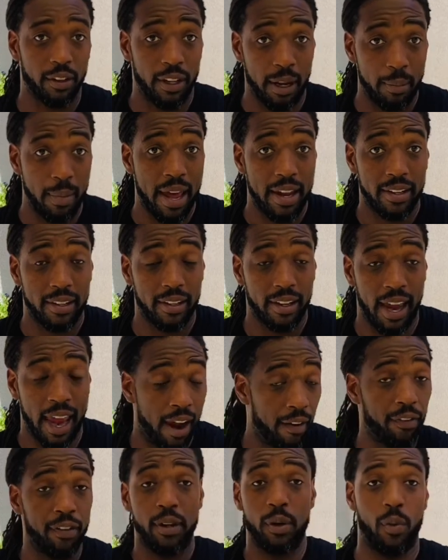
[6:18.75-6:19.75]
They met
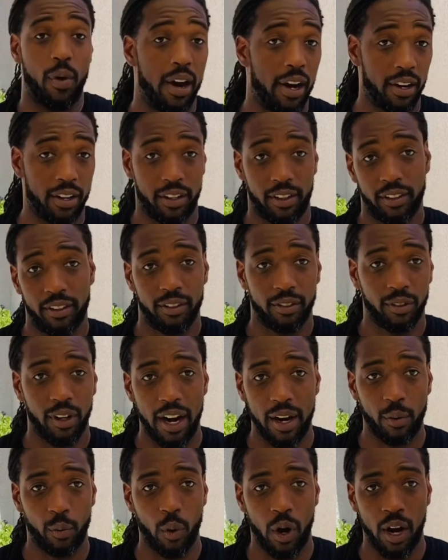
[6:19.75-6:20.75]
everywhere,
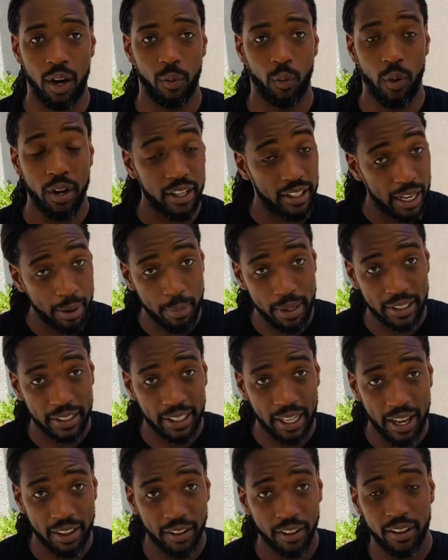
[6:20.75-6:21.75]
right? Uh, when do they meet
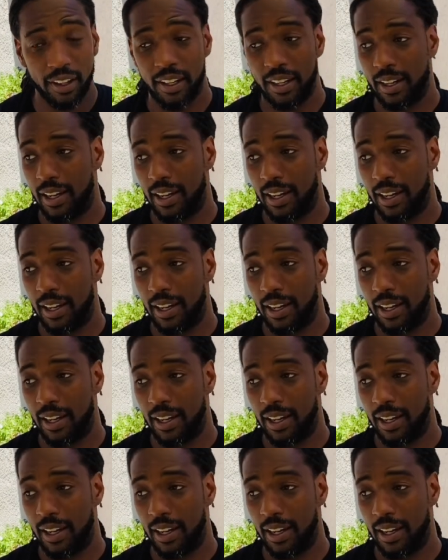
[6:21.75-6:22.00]
together?